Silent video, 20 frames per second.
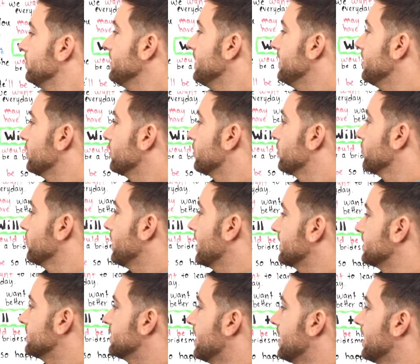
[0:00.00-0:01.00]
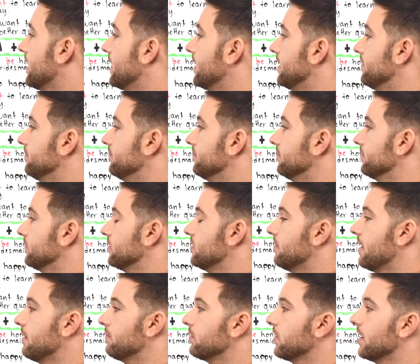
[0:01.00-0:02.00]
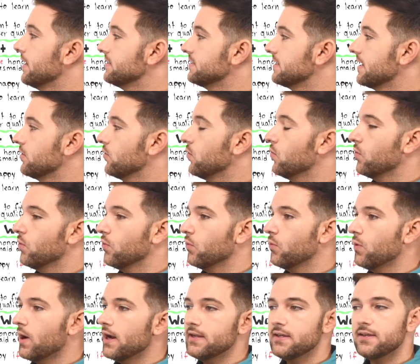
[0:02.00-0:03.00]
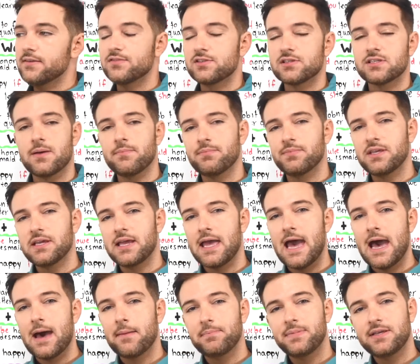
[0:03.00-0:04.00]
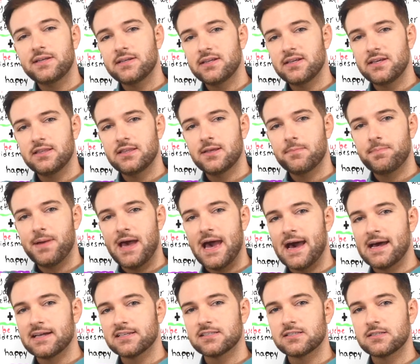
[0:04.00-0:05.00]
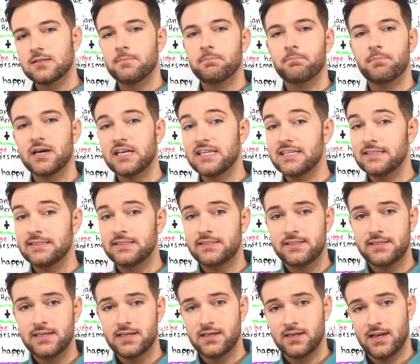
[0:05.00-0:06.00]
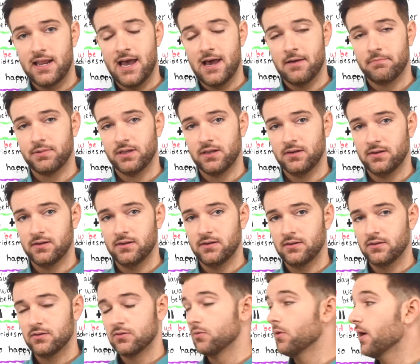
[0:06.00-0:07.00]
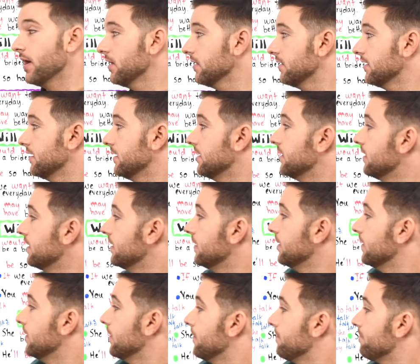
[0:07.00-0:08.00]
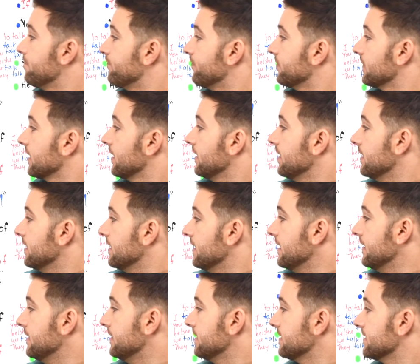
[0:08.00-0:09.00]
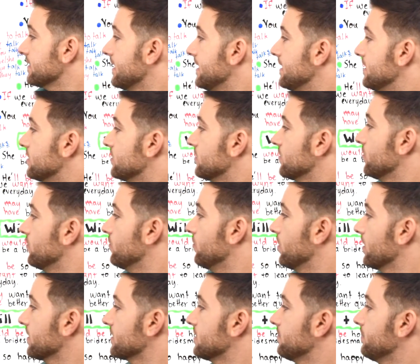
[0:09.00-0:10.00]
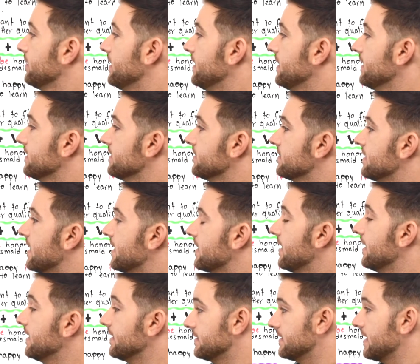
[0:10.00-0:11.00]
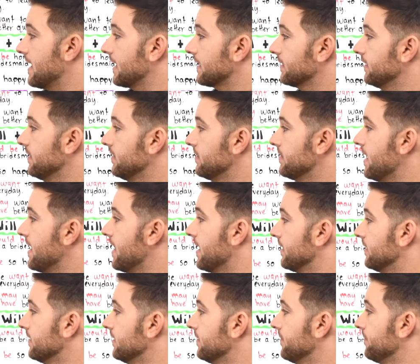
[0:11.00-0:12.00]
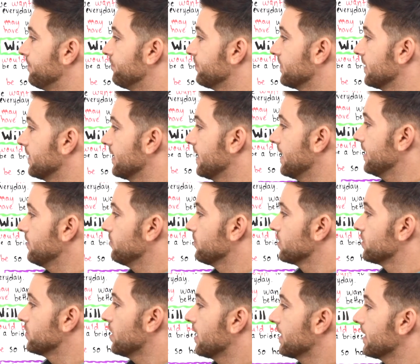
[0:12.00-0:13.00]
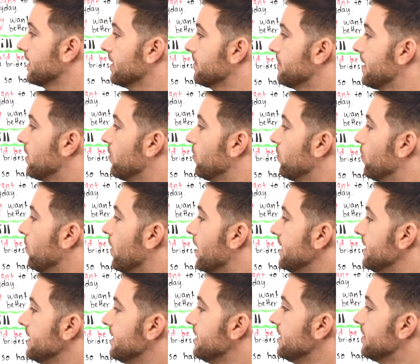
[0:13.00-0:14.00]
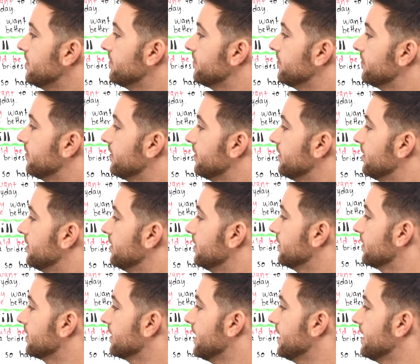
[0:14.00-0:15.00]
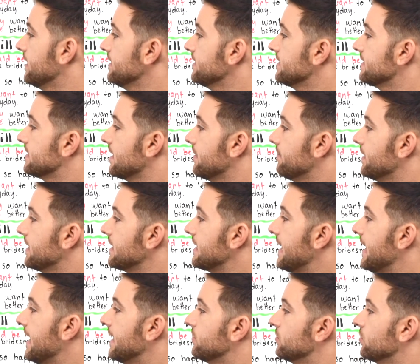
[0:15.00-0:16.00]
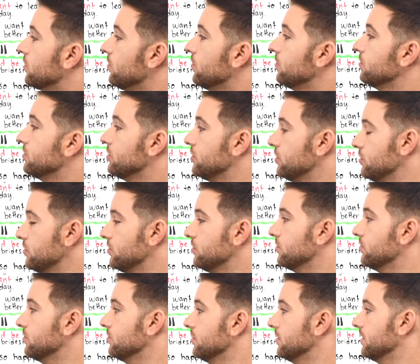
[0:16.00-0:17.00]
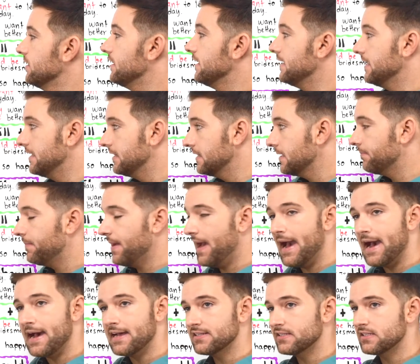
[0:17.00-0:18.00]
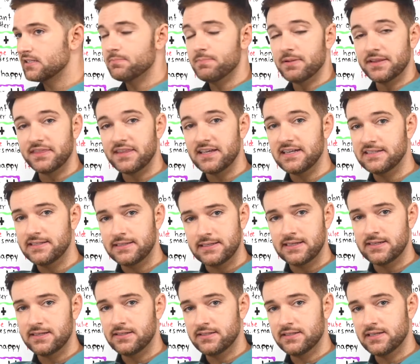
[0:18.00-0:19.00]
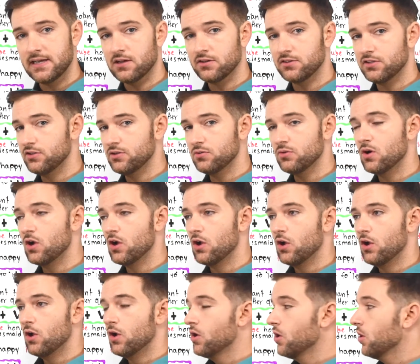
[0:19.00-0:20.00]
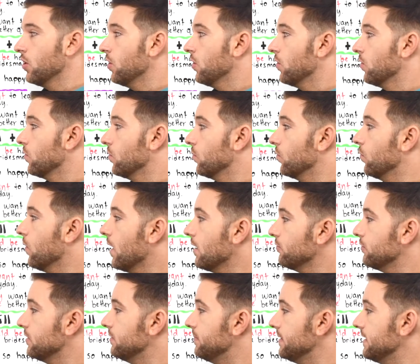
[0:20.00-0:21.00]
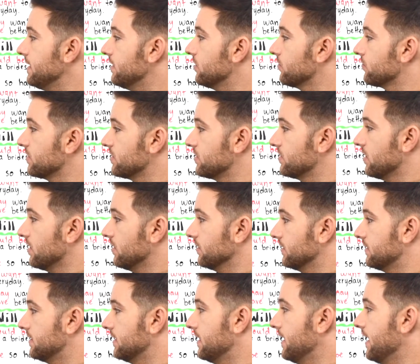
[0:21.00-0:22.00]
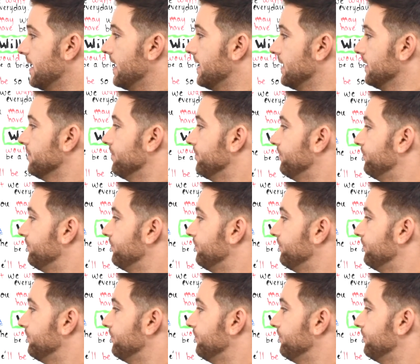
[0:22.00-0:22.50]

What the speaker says: me the correct time, remember I said, what if something happened in the past, but it didn't happen? Well, in this case, we're explaining exactly that. Okay, we're talking about what if, okay, somebody had told you in the past, but they didn't tell you, what would be the result today?